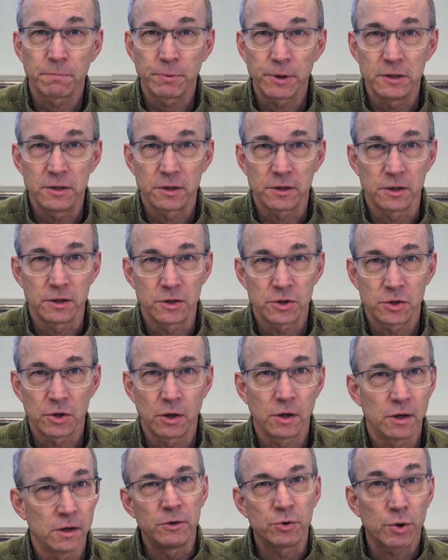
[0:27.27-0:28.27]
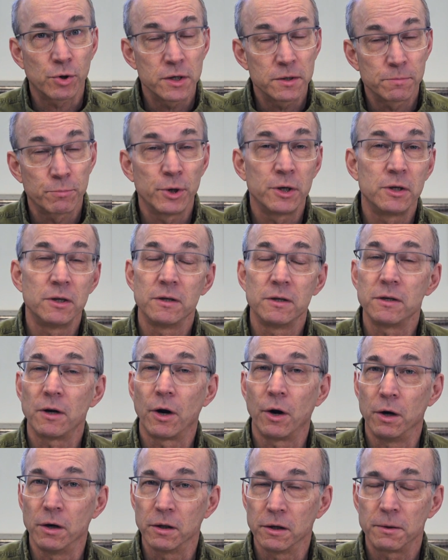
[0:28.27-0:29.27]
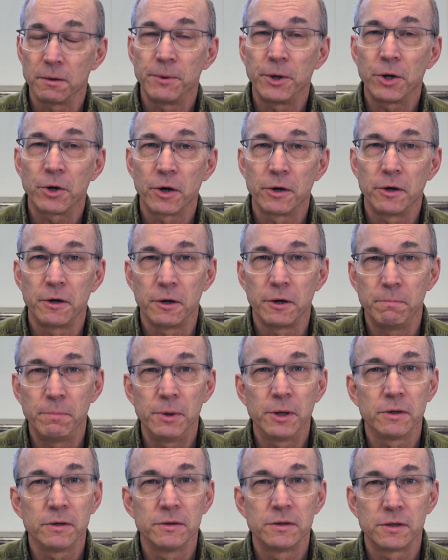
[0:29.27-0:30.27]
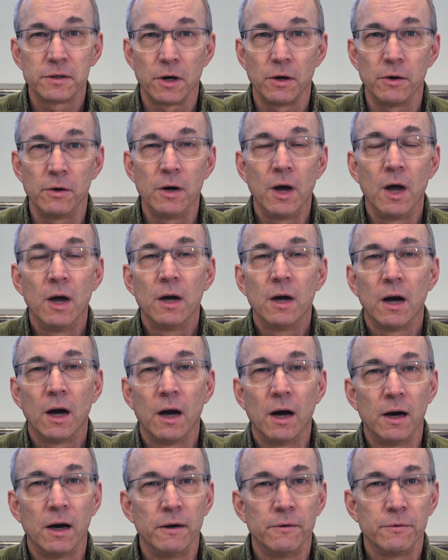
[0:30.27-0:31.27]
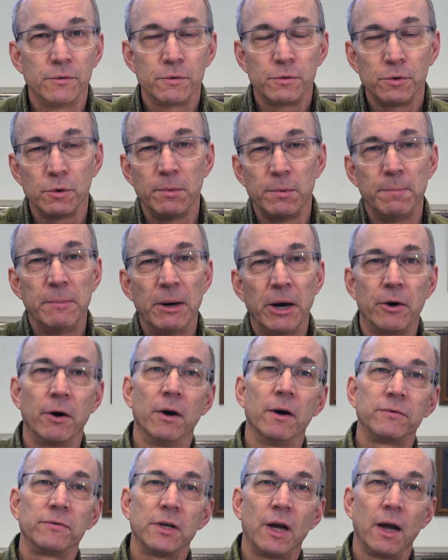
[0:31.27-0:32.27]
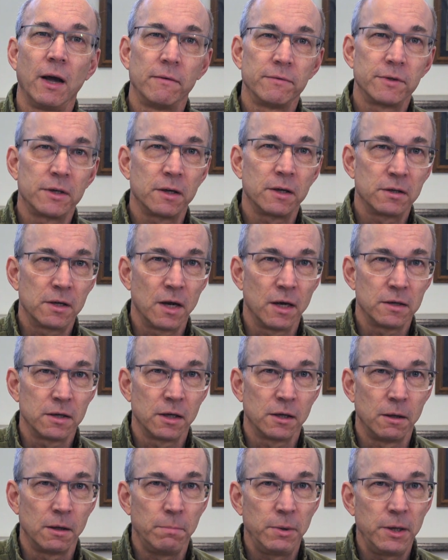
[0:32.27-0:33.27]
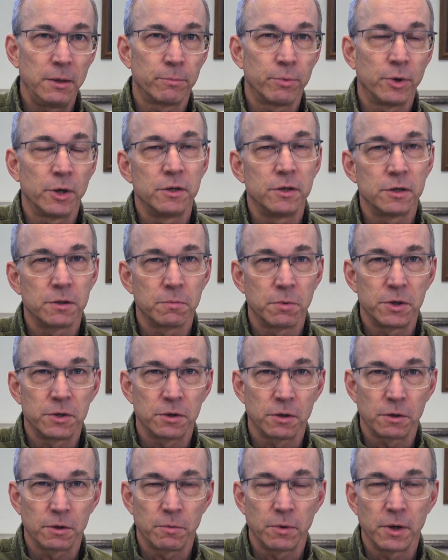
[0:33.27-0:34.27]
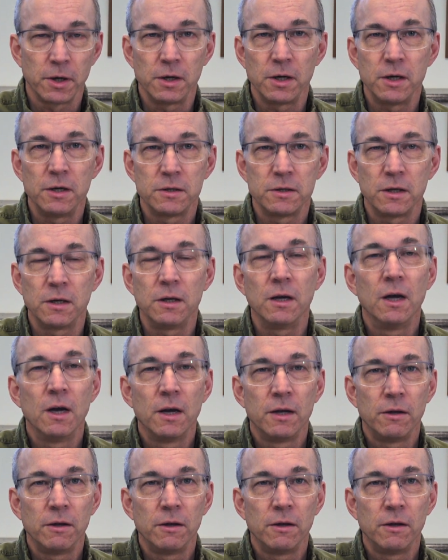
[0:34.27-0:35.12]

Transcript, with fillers: place to start. Truss bridges are a little bit harder to build, so uh, you'll be better off to have success at the beam bridges, which are quite easy.